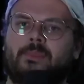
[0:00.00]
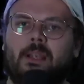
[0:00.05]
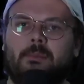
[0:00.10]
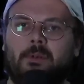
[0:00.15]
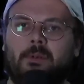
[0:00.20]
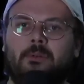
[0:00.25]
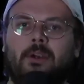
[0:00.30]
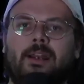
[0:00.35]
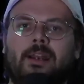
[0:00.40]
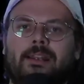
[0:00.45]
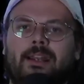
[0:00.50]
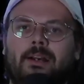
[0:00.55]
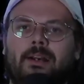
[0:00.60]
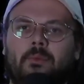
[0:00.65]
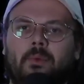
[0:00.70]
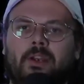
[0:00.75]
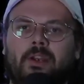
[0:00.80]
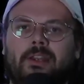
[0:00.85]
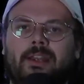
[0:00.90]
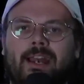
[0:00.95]
But right now,
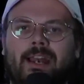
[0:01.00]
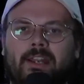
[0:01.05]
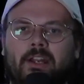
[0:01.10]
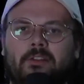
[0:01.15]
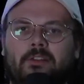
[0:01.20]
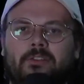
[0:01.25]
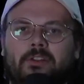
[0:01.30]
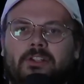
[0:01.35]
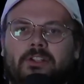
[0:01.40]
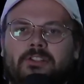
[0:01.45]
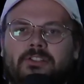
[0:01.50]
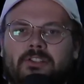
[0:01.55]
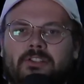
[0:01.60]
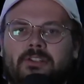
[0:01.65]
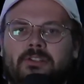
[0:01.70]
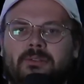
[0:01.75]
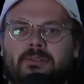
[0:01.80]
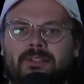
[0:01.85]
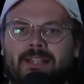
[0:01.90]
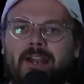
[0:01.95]
we're going to head over
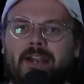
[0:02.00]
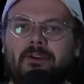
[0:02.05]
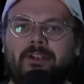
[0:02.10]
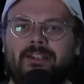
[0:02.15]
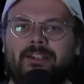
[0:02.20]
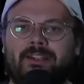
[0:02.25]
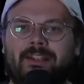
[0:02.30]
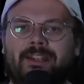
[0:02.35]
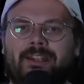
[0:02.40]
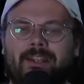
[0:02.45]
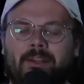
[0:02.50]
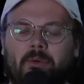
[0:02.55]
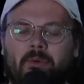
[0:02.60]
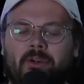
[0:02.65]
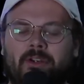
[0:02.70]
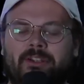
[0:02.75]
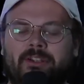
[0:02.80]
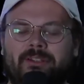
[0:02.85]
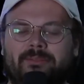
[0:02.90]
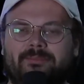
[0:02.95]
to Larry and hear the
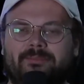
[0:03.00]
Word.